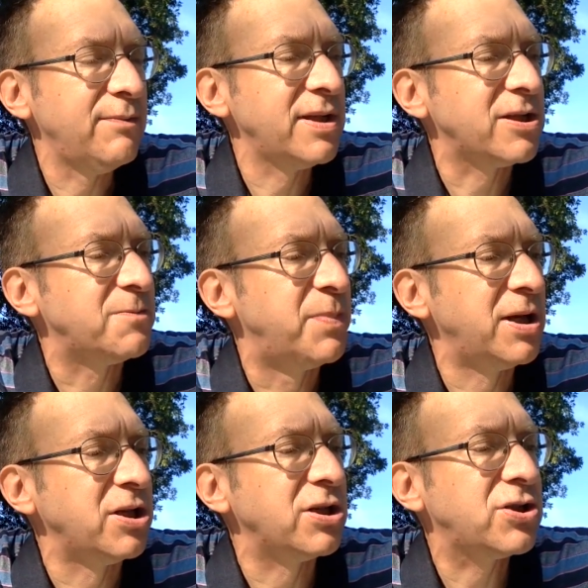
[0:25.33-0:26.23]
Mrs.
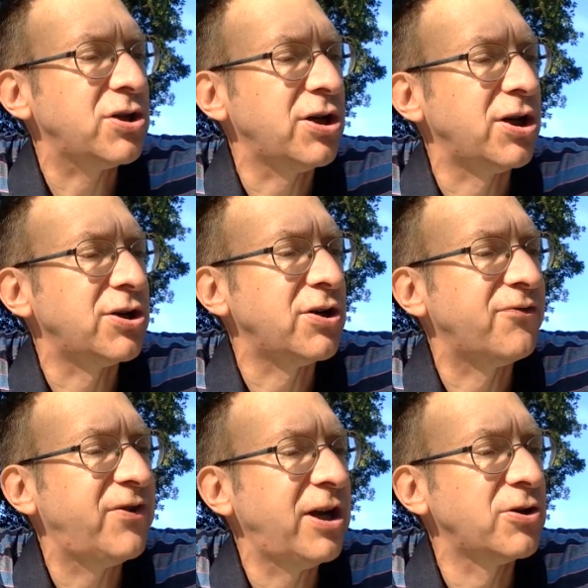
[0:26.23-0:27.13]
Bunions turned,
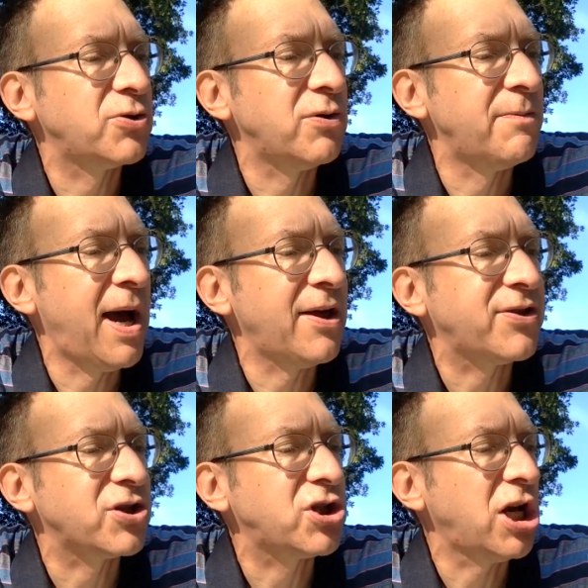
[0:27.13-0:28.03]
her finger to her mouth
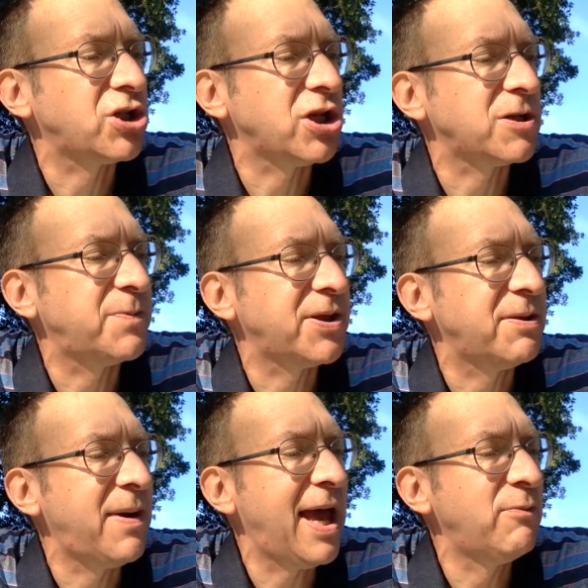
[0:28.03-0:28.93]
to shush us, but
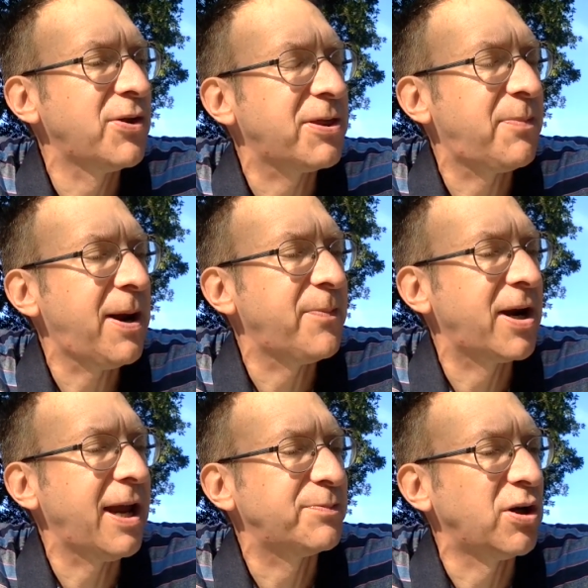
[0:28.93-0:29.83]
the man with the paper
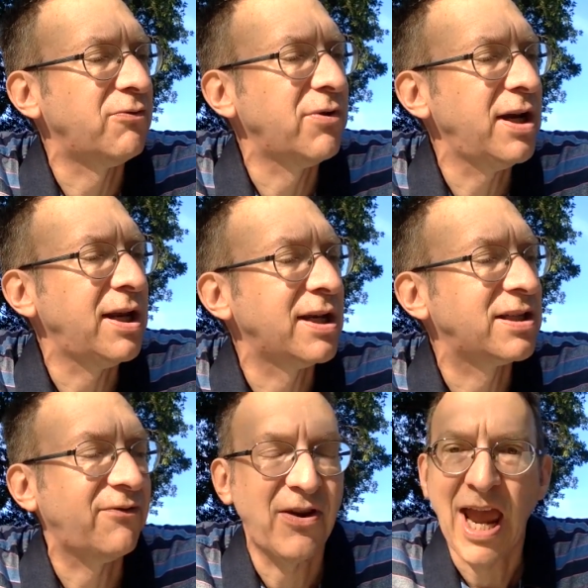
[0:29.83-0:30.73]
kept on reading
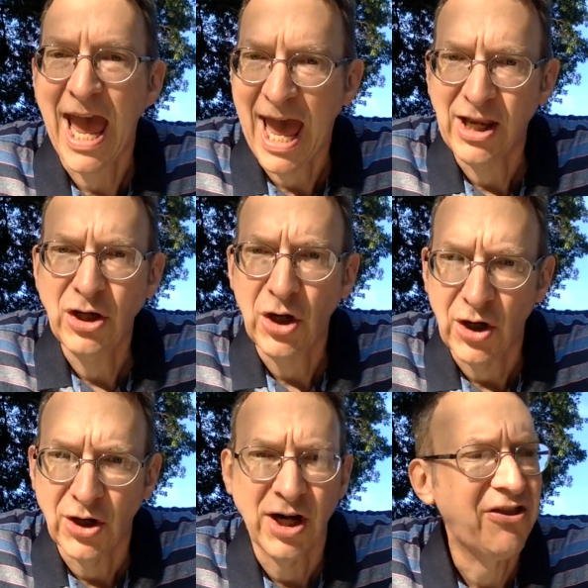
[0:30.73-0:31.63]
as if he hadn't
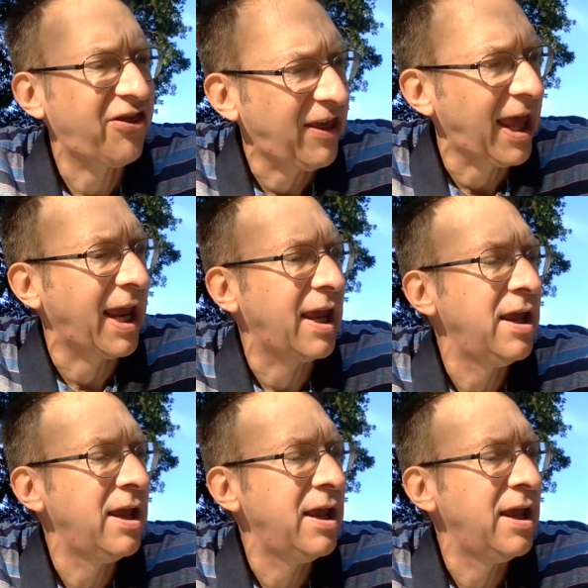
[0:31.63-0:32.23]
heard a thing.